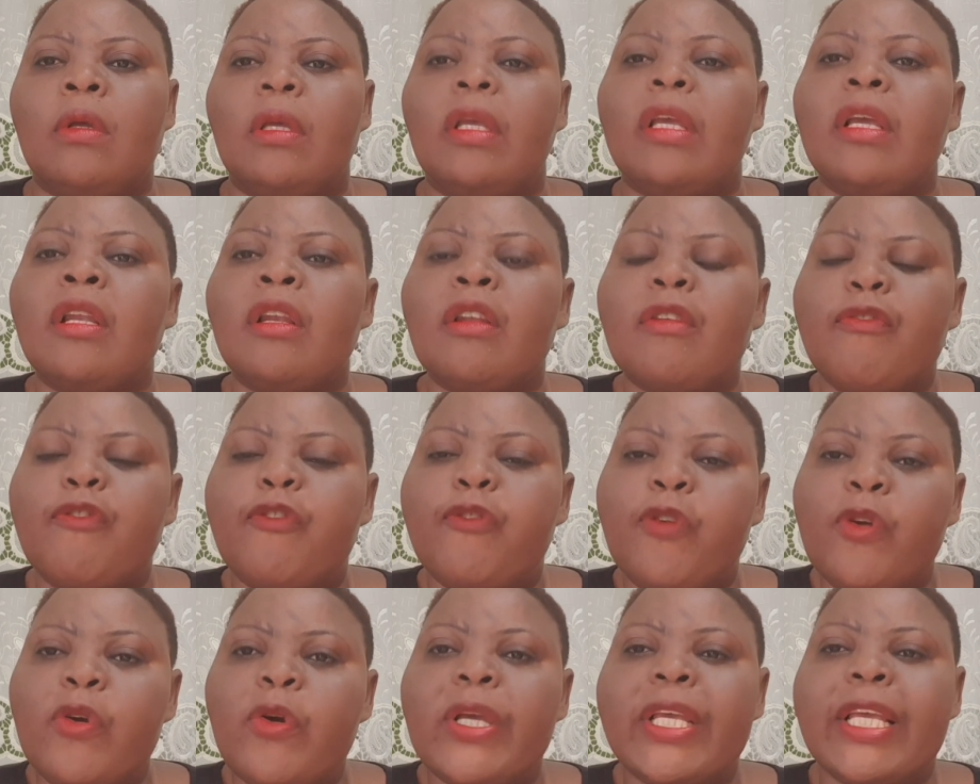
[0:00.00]
in a
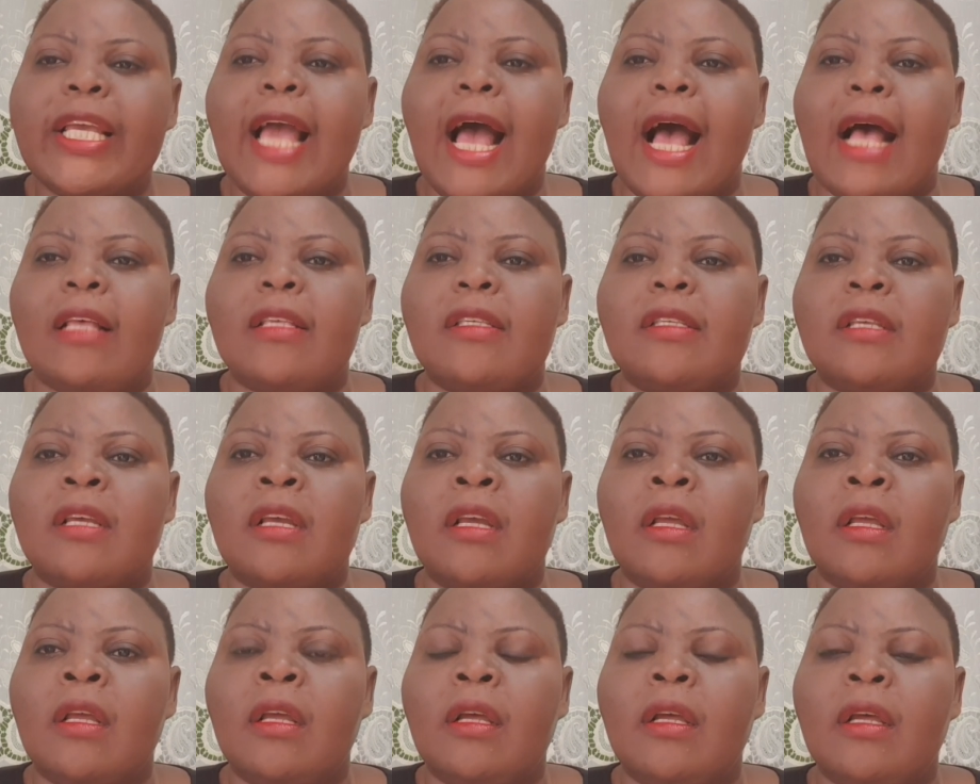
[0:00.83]
few years,
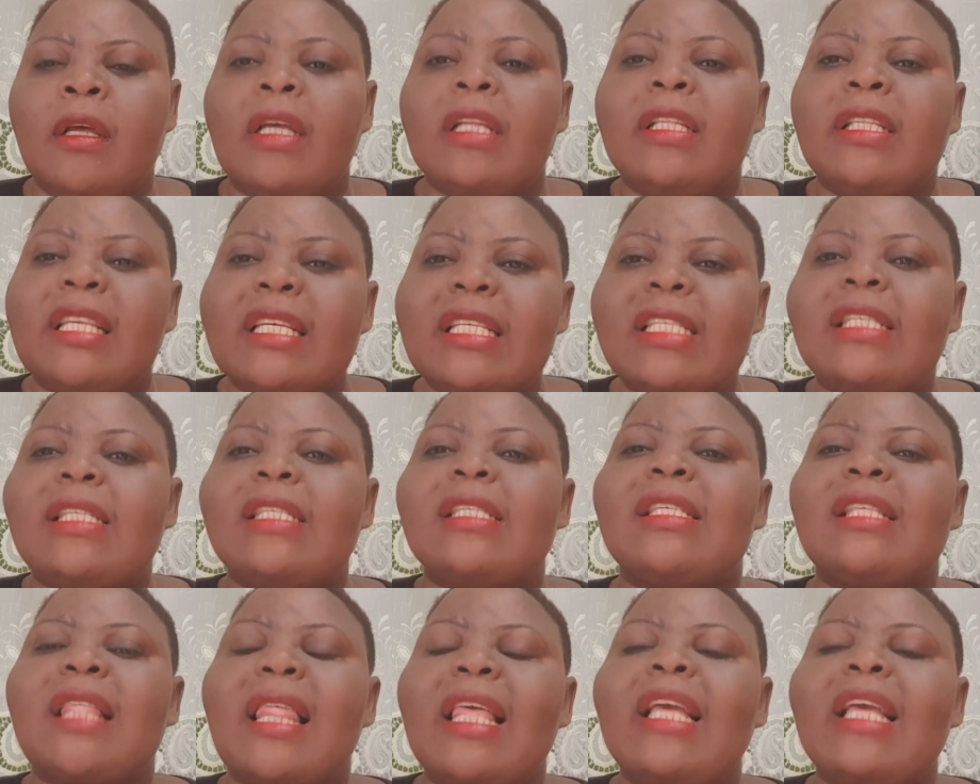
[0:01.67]
these